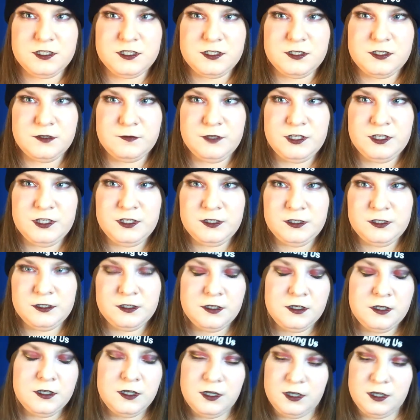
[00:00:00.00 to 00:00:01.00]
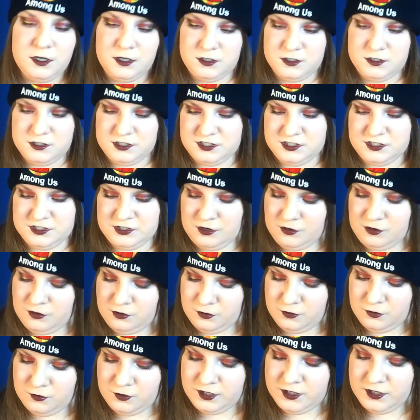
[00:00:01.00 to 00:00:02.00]
to me.
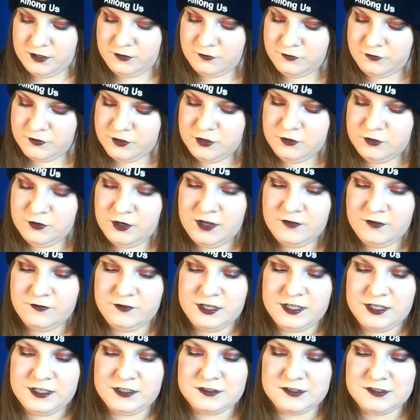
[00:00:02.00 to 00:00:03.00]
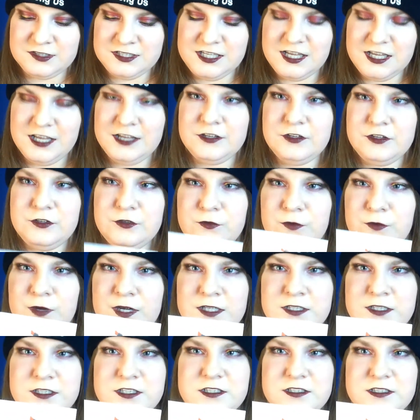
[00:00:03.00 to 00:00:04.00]
So if you have nails and you
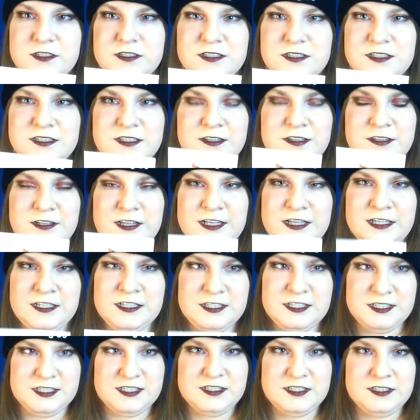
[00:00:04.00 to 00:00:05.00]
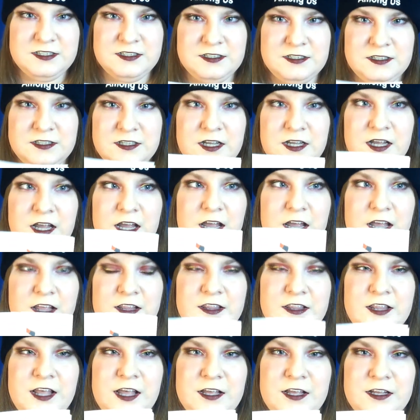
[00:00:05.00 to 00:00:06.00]
want this,
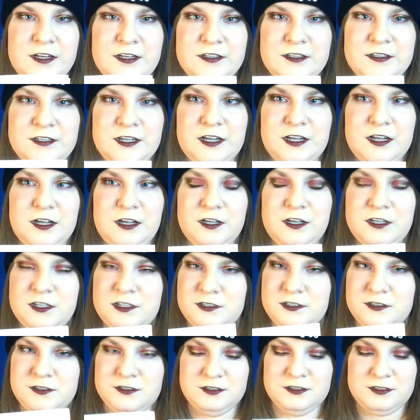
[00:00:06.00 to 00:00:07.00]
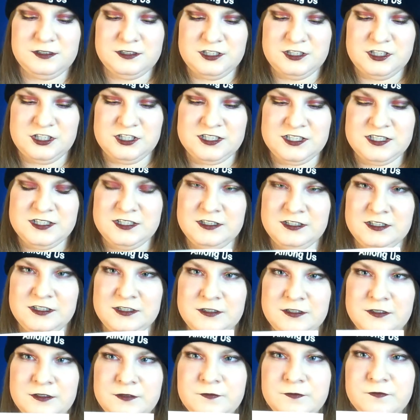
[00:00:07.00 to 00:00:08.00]
then just
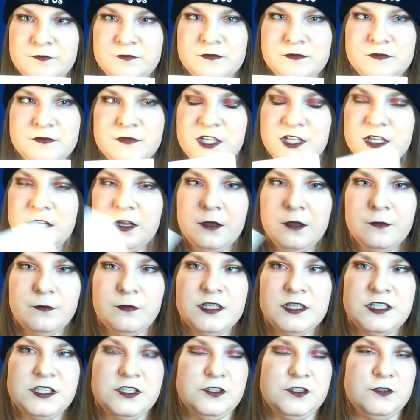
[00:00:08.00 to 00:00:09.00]
message